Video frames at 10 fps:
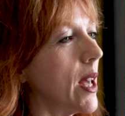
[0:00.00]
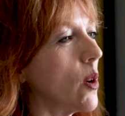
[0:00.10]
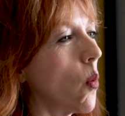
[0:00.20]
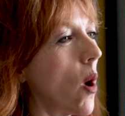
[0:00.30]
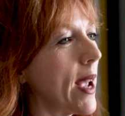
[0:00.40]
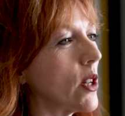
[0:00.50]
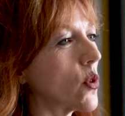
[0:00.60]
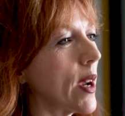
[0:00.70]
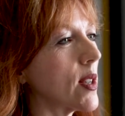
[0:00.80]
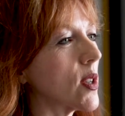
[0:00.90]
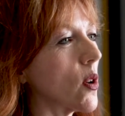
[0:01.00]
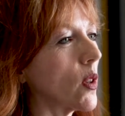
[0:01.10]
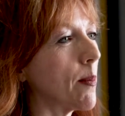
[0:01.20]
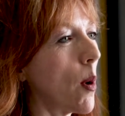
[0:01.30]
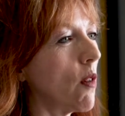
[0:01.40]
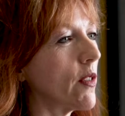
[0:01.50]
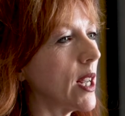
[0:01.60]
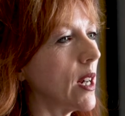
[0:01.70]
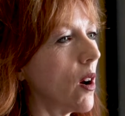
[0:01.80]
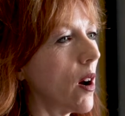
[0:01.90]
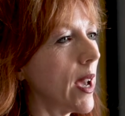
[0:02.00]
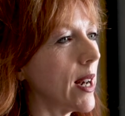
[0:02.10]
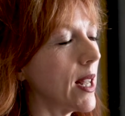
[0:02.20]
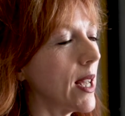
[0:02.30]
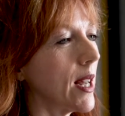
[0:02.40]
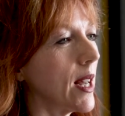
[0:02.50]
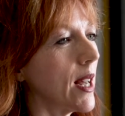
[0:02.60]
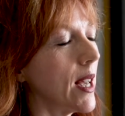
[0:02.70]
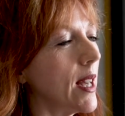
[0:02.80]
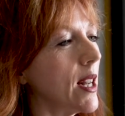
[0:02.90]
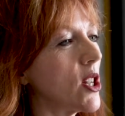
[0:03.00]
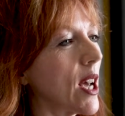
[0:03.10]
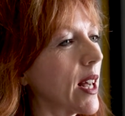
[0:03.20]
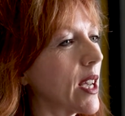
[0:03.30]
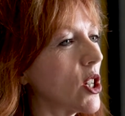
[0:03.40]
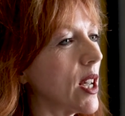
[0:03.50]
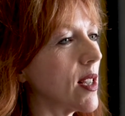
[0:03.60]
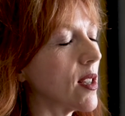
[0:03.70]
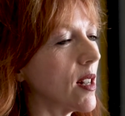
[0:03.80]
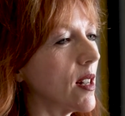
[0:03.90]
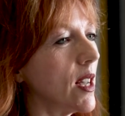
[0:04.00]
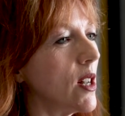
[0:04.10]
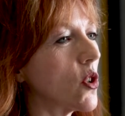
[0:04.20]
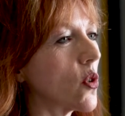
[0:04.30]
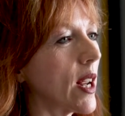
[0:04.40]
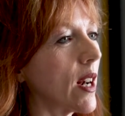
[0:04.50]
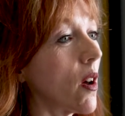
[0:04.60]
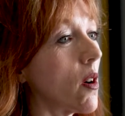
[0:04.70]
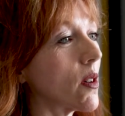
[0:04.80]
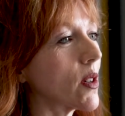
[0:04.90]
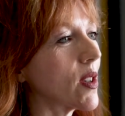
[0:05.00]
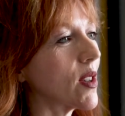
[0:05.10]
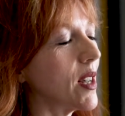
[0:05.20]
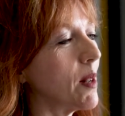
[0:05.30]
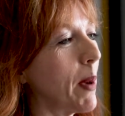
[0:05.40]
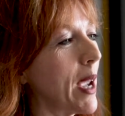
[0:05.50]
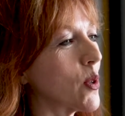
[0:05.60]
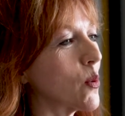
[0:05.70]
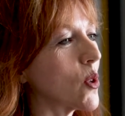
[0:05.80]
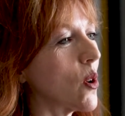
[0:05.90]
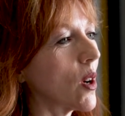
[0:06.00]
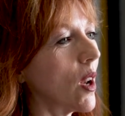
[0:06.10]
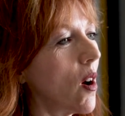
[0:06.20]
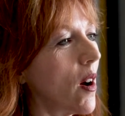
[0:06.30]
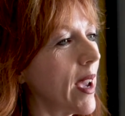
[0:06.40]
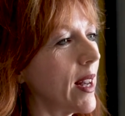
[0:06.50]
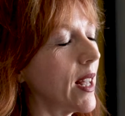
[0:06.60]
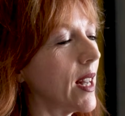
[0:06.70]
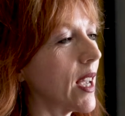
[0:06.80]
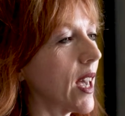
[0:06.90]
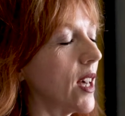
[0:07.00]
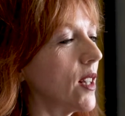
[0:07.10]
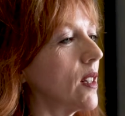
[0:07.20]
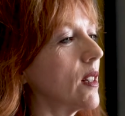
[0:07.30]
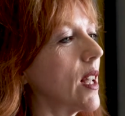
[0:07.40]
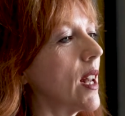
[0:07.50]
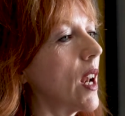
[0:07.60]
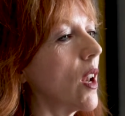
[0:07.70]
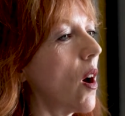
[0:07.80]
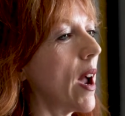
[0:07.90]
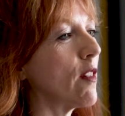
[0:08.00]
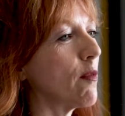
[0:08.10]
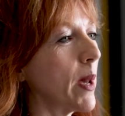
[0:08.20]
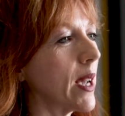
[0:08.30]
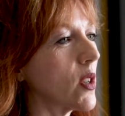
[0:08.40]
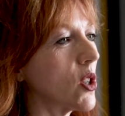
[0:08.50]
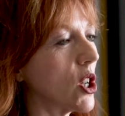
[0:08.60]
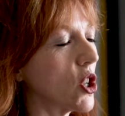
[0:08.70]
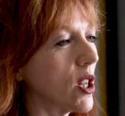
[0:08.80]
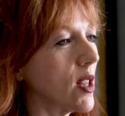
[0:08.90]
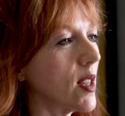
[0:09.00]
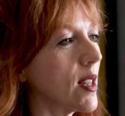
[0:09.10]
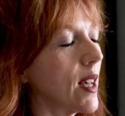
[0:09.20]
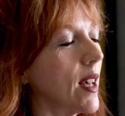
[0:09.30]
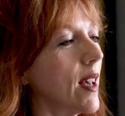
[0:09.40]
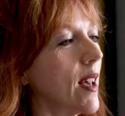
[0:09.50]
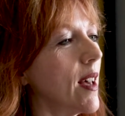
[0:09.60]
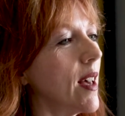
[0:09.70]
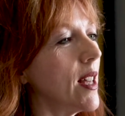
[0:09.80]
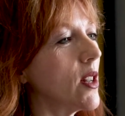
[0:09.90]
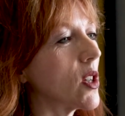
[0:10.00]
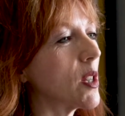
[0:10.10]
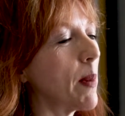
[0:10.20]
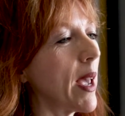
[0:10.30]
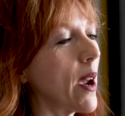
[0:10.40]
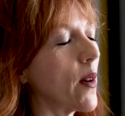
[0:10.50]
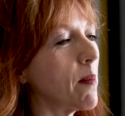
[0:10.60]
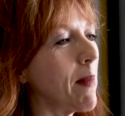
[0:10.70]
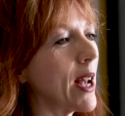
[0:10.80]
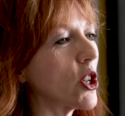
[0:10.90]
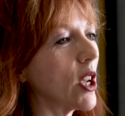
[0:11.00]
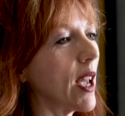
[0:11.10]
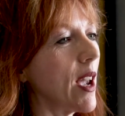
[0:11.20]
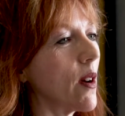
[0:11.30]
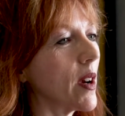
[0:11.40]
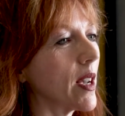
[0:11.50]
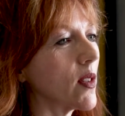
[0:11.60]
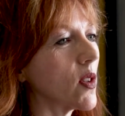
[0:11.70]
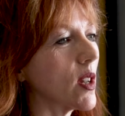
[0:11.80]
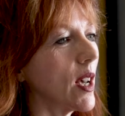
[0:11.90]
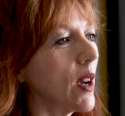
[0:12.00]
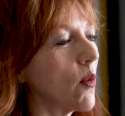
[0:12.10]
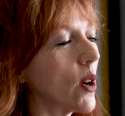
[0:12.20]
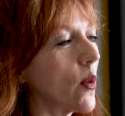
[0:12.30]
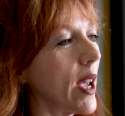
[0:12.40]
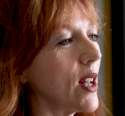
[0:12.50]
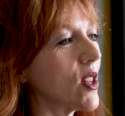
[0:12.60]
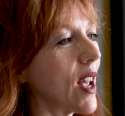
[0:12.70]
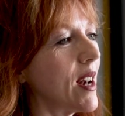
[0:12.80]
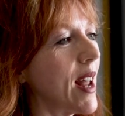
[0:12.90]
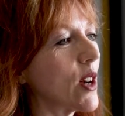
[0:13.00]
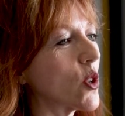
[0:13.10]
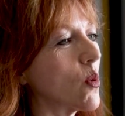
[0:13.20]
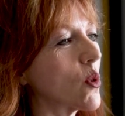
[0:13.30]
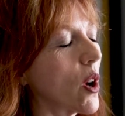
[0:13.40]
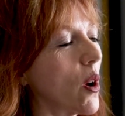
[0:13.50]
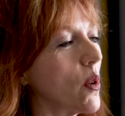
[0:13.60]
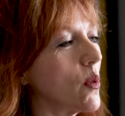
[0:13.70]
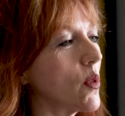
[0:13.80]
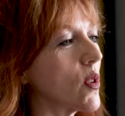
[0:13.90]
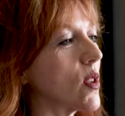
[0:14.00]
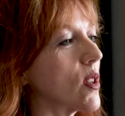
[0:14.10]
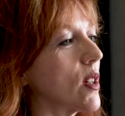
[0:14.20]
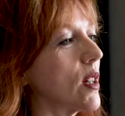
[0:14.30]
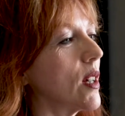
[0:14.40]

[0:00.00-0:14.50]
in a white dress on the poverty line, in a delicatessen, in dreadlocks, in petals online, in a kiln, in a line of pink stitches, in despair and matching earrings, regret and natural tones,